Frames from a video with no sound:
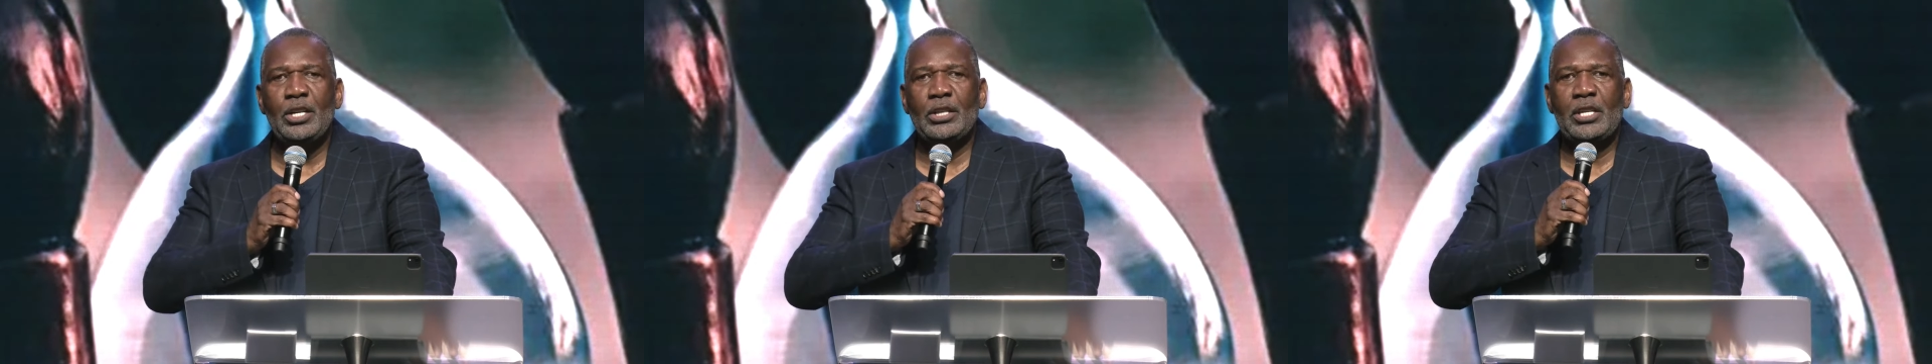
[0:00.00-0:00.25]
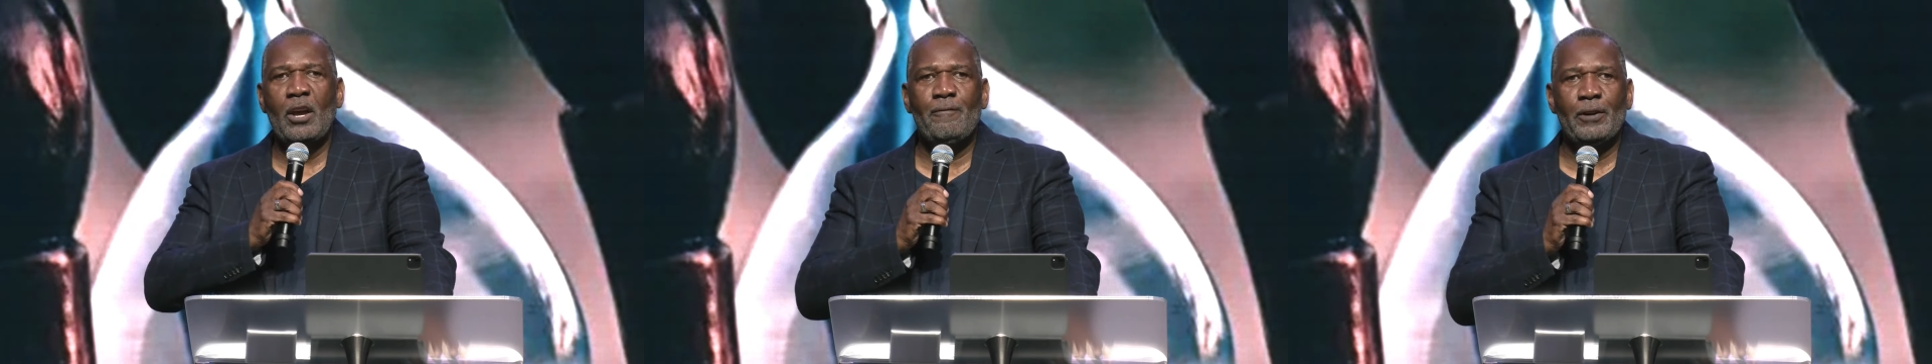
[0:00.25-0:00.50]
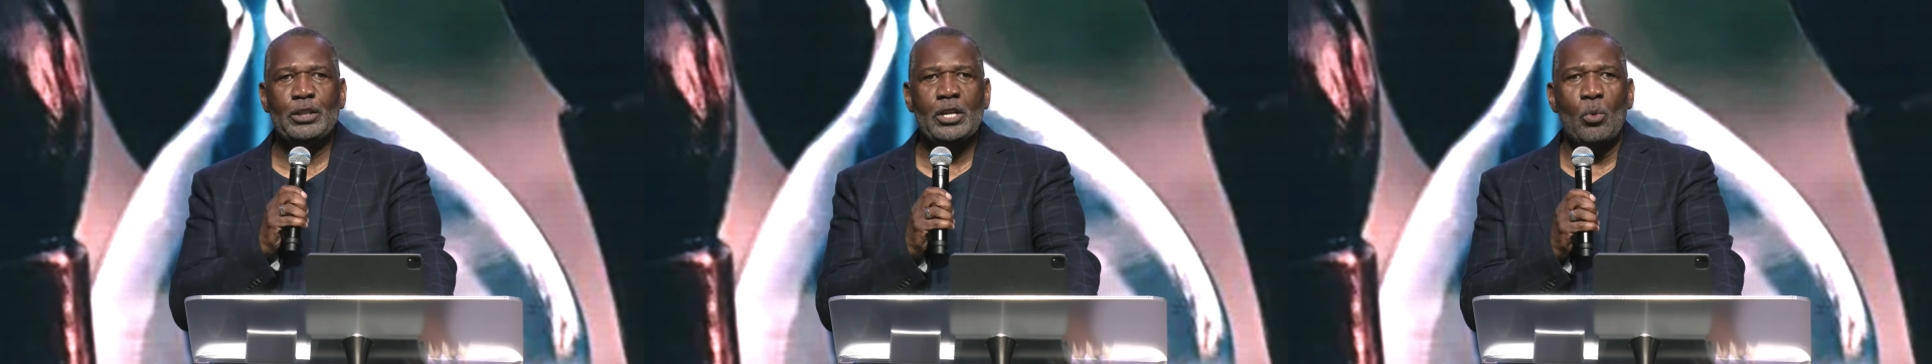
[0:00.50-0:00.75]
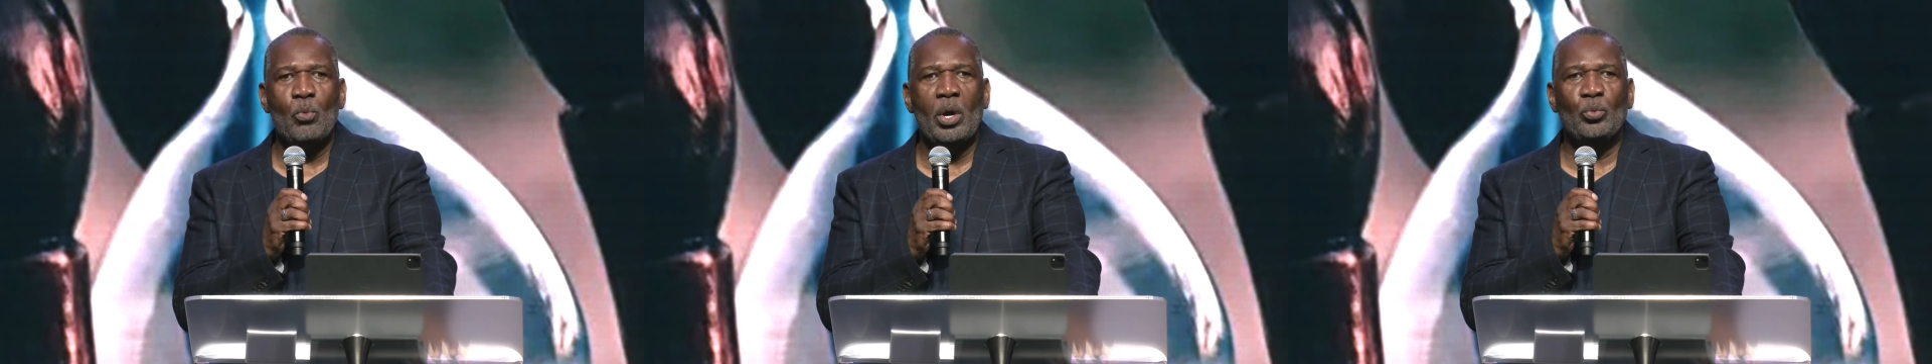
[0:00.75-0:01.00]
yourself as
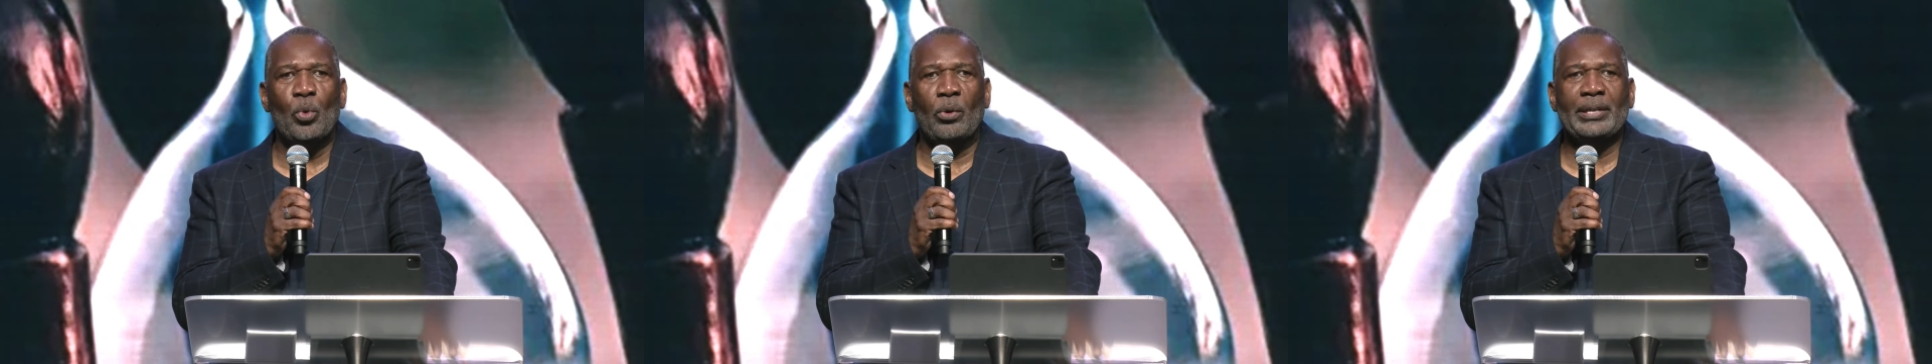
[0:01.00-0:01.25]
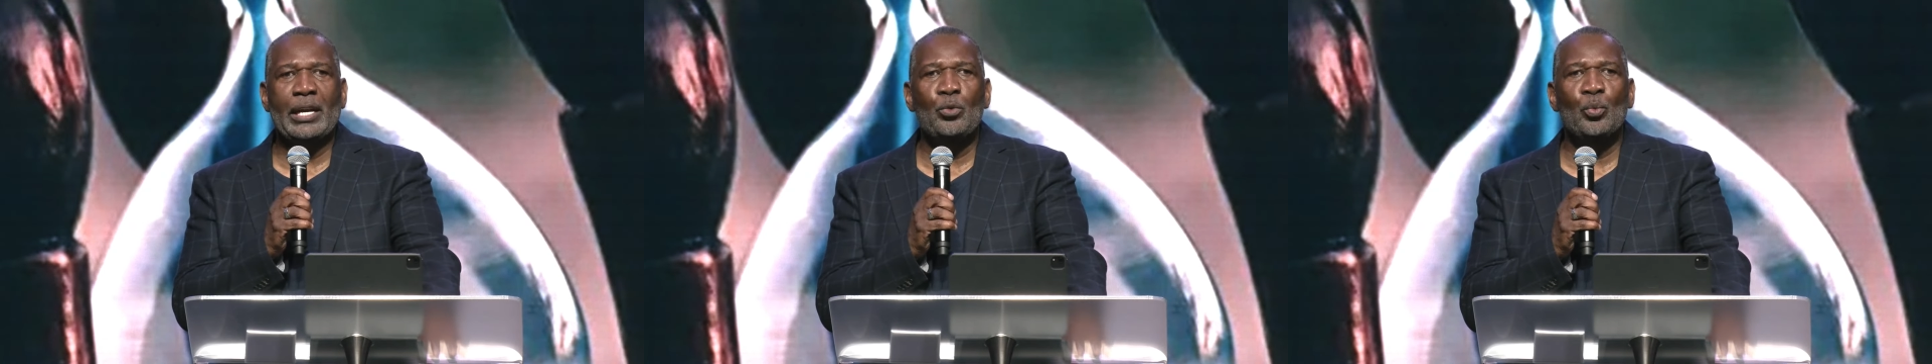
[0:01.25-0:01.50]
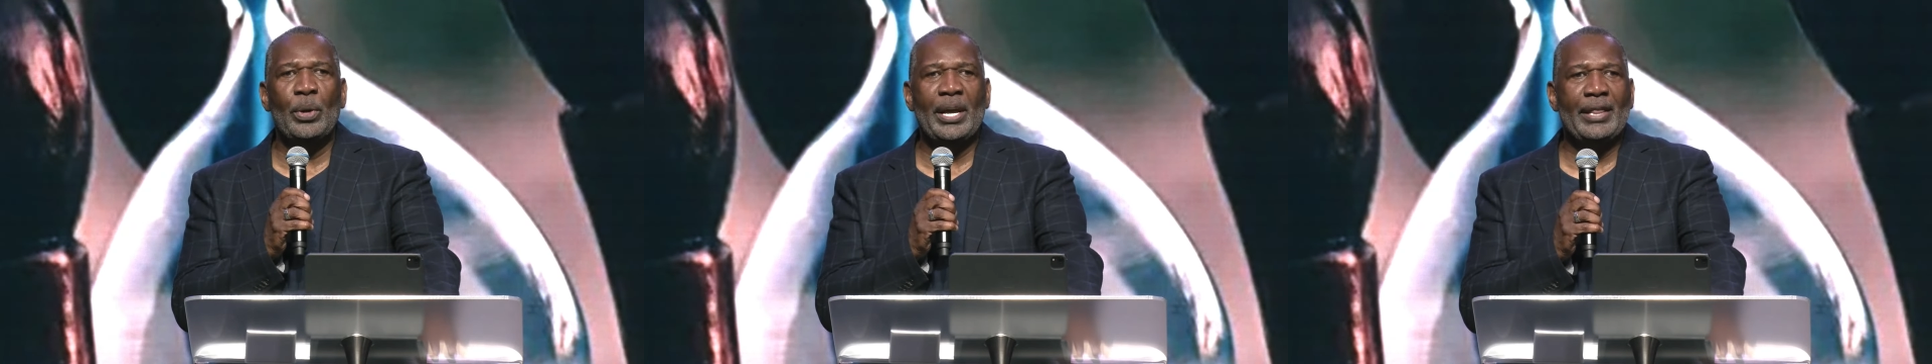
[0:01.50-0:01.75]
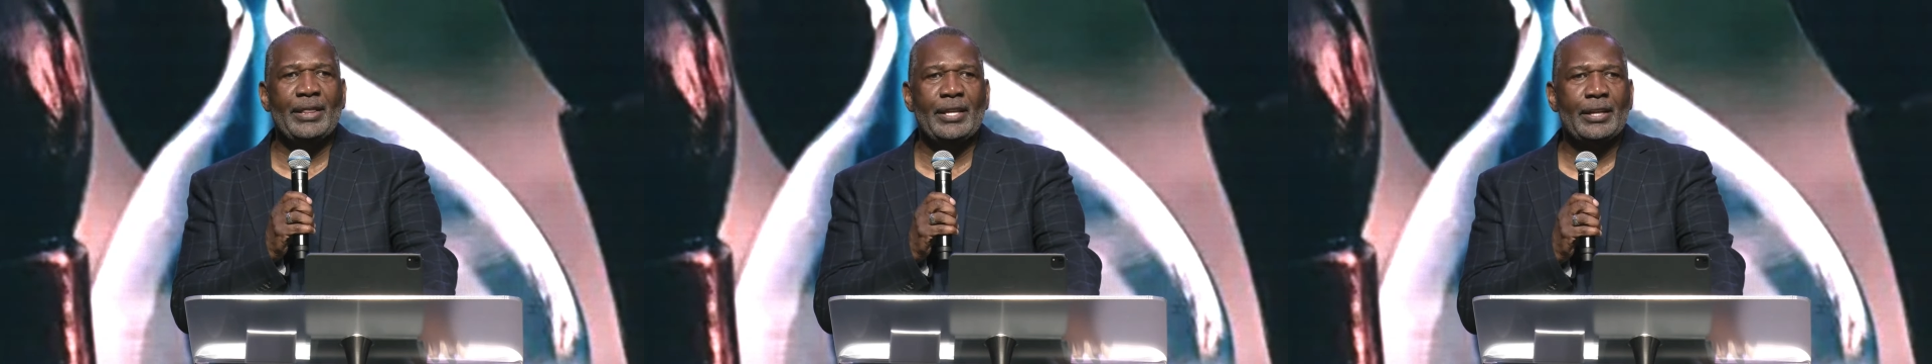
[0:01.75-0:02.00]
someone working
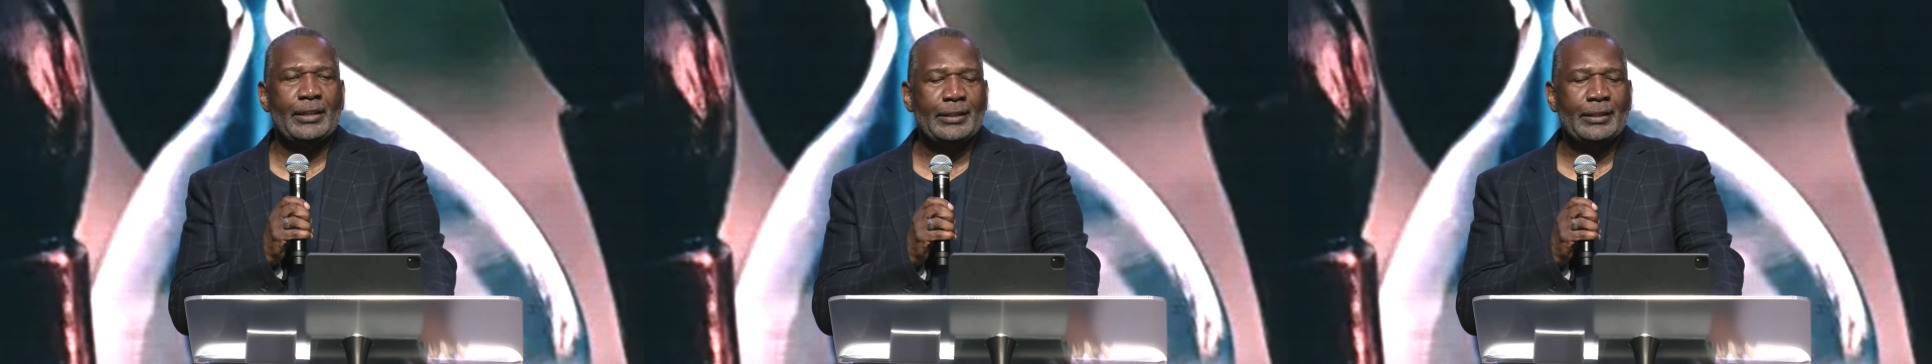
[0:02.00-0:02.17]
with.